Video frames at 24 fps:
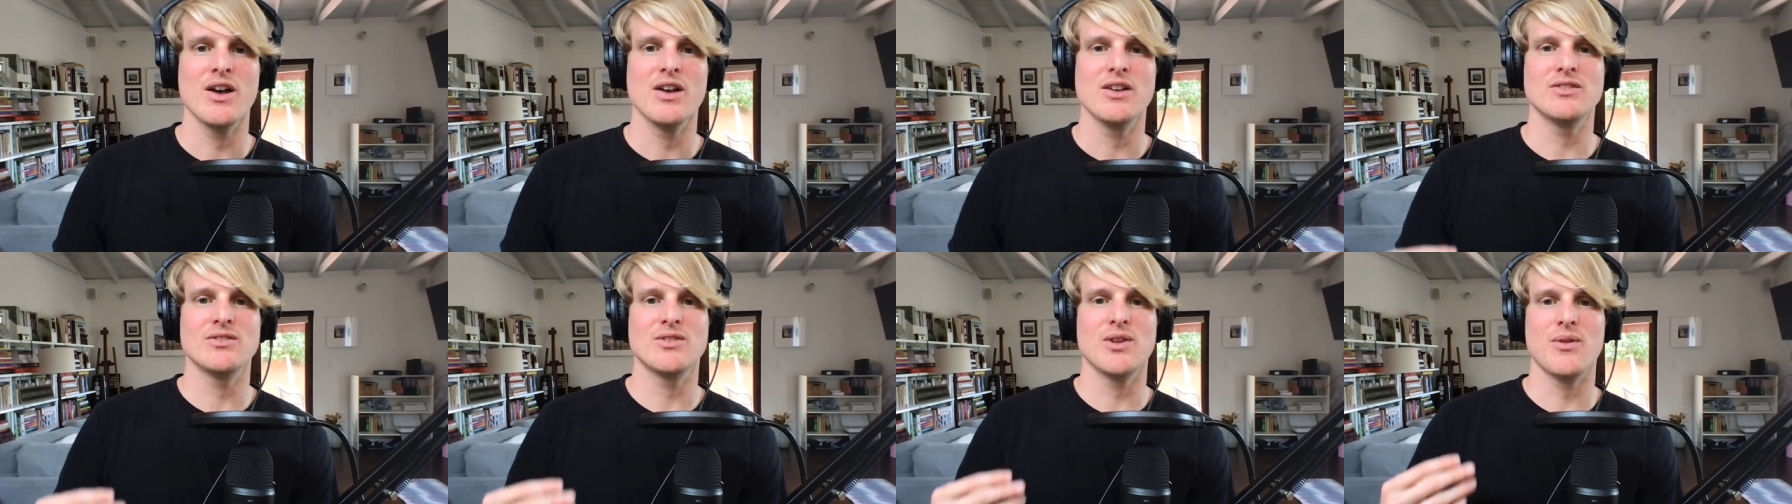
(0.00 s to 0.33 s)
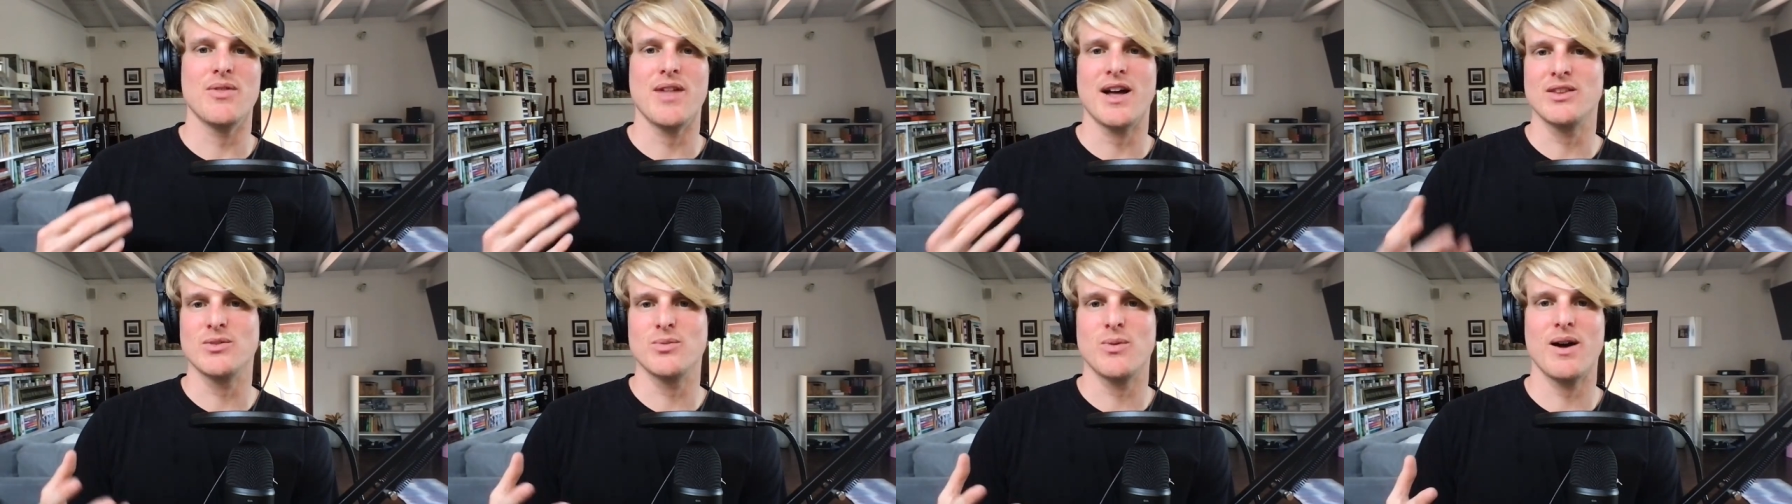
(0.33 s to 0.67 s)
So
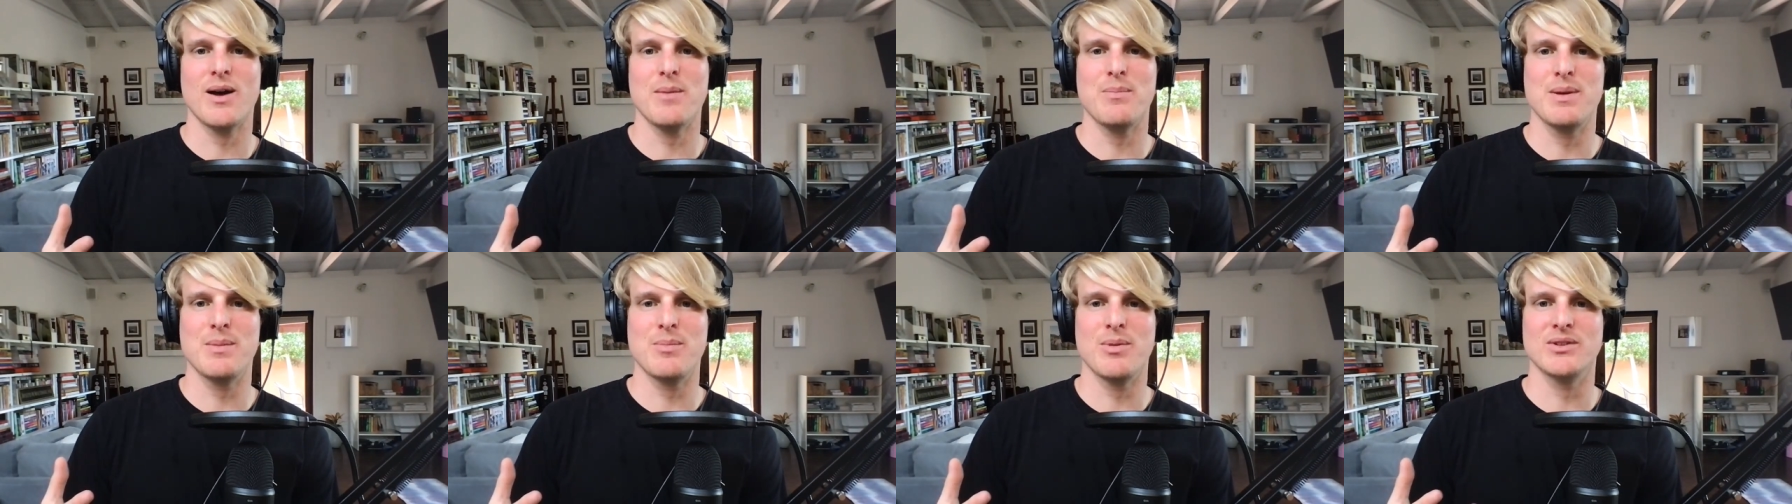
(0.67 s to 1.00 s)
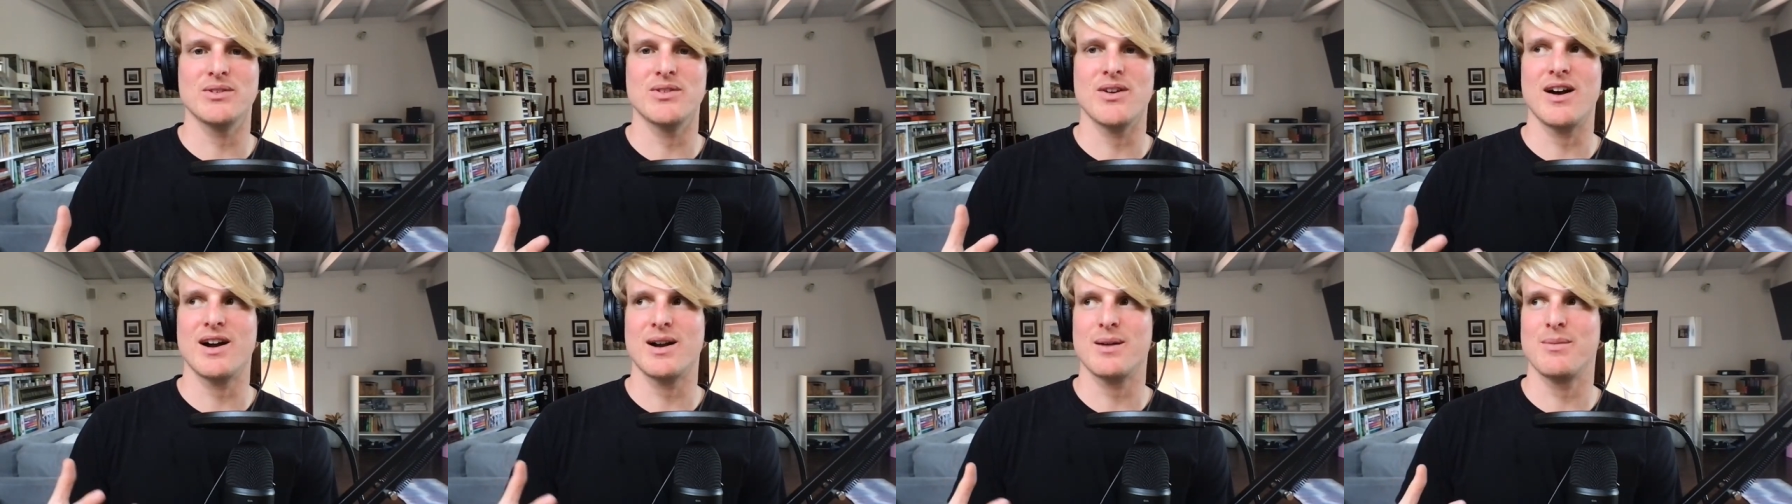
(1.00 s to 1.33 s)
that's why people
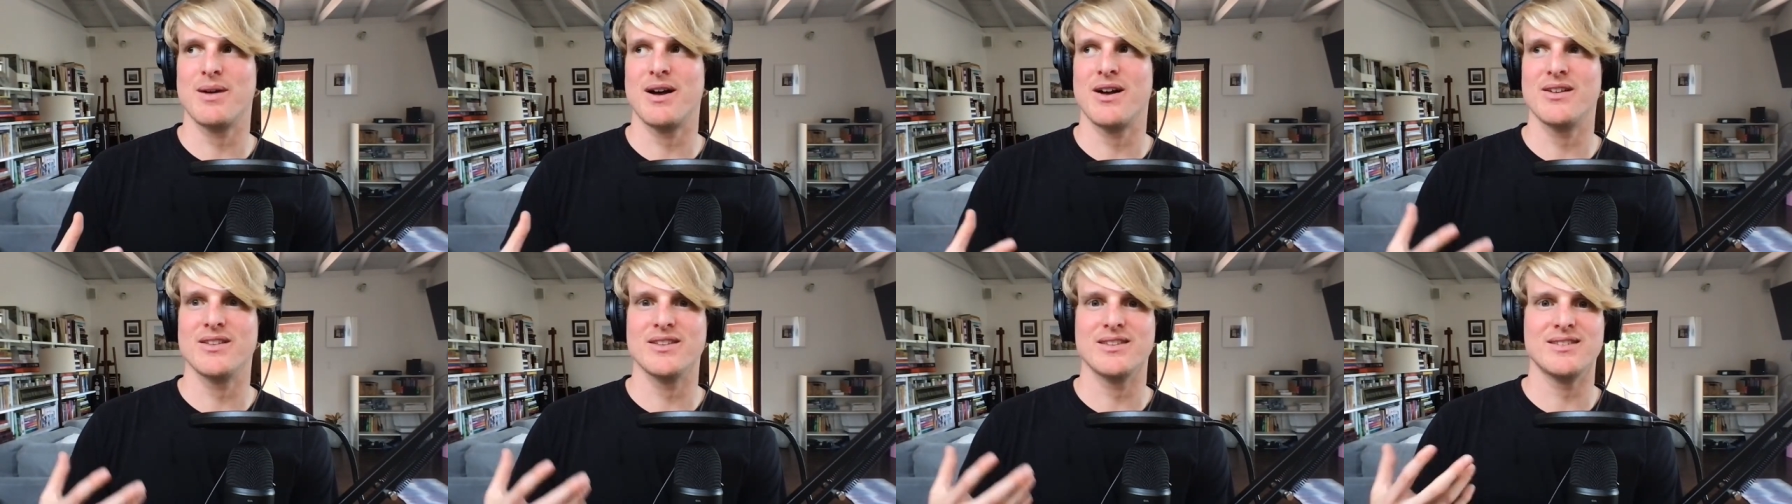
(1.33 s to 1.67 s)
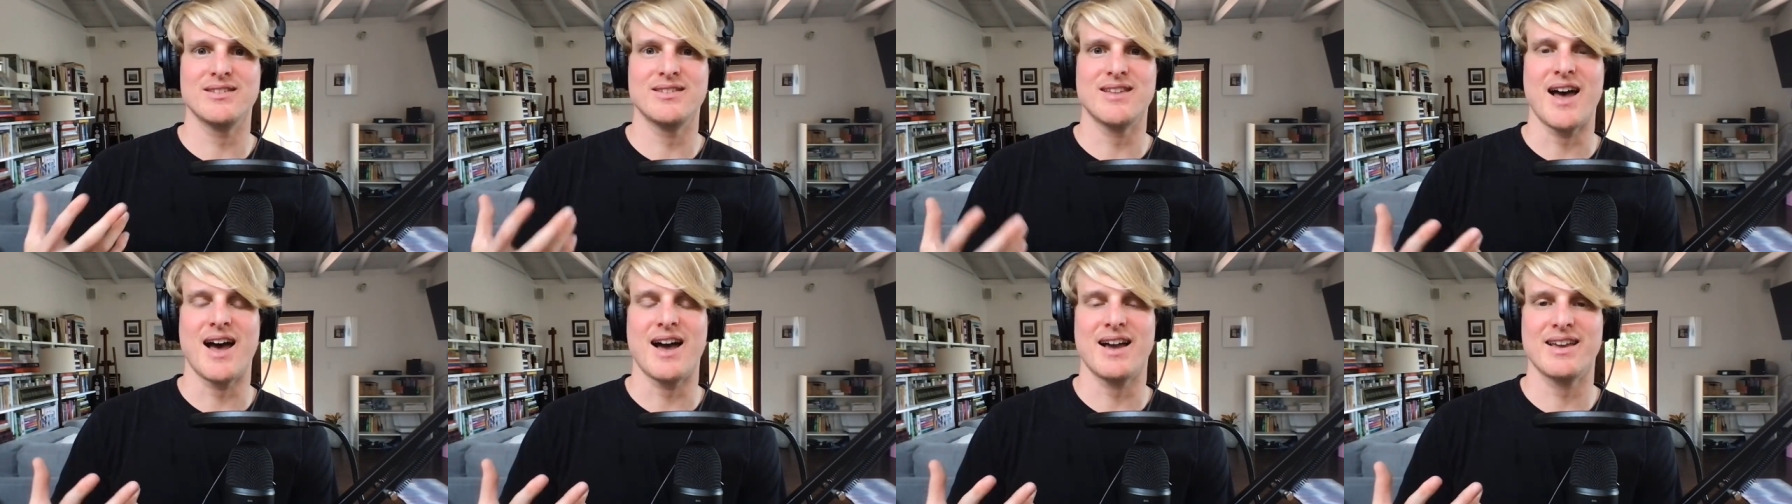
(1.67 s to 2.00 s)
talk about
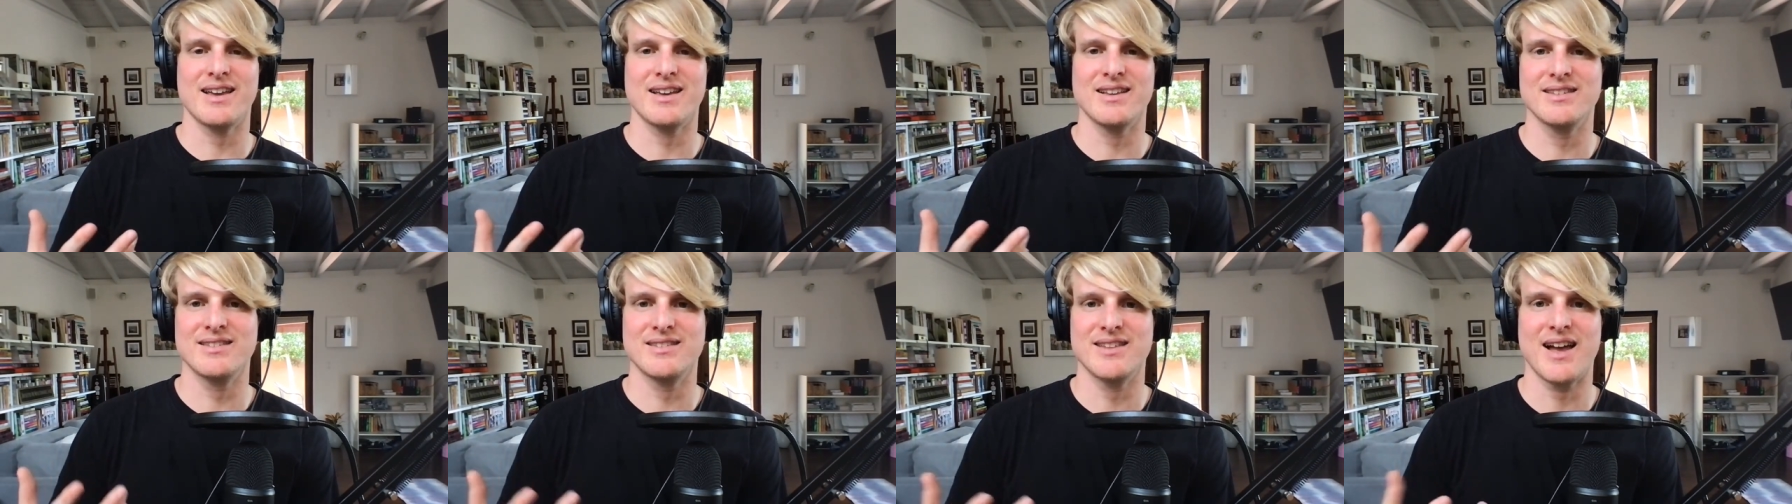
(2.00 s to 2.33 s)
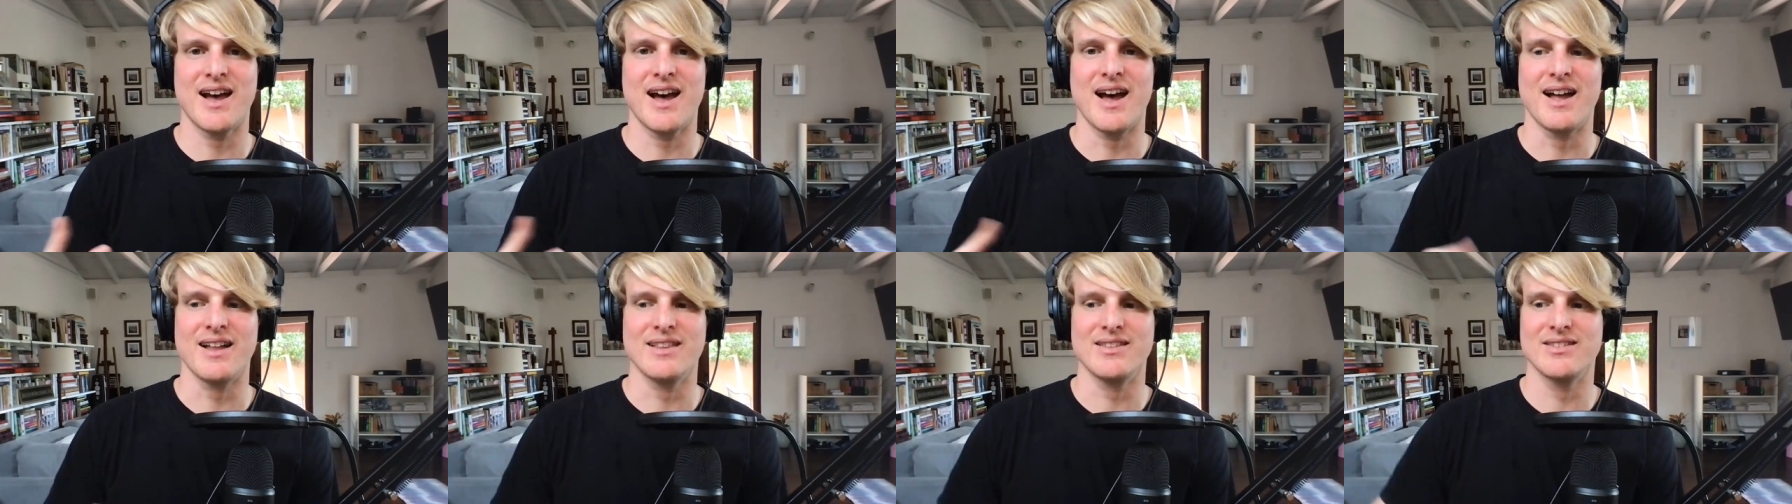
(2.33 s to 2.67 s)
stacking
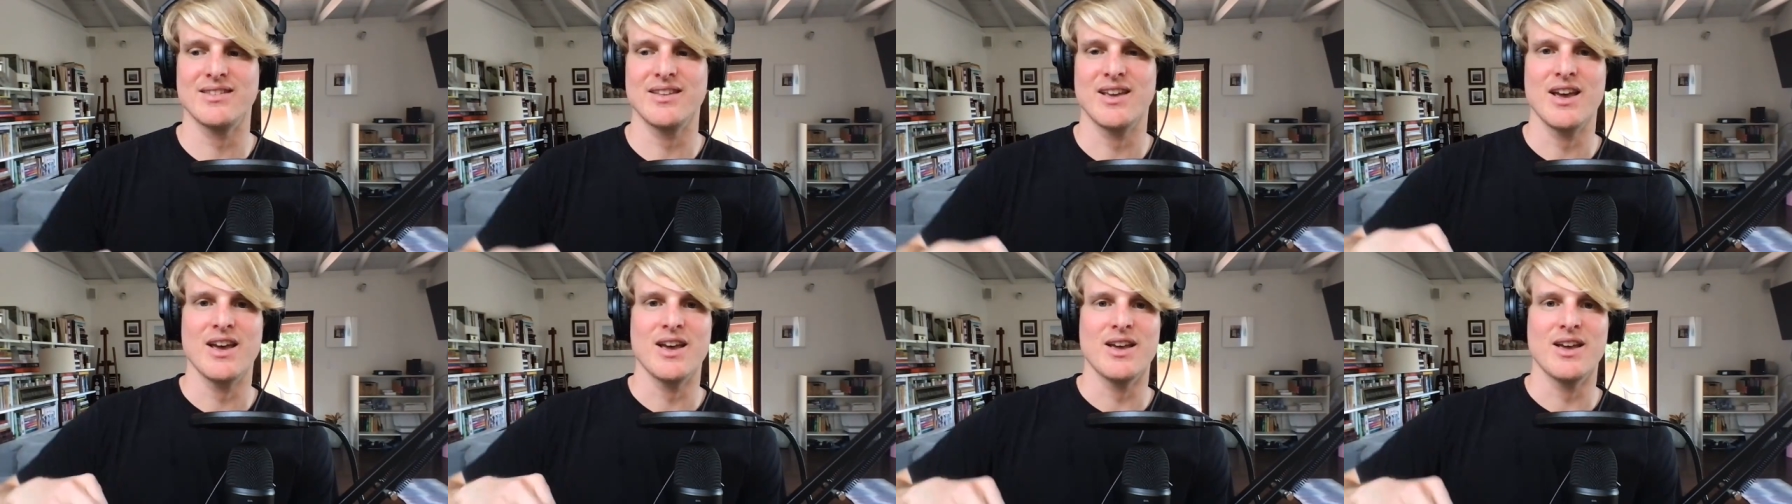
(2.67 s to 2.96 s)
sats.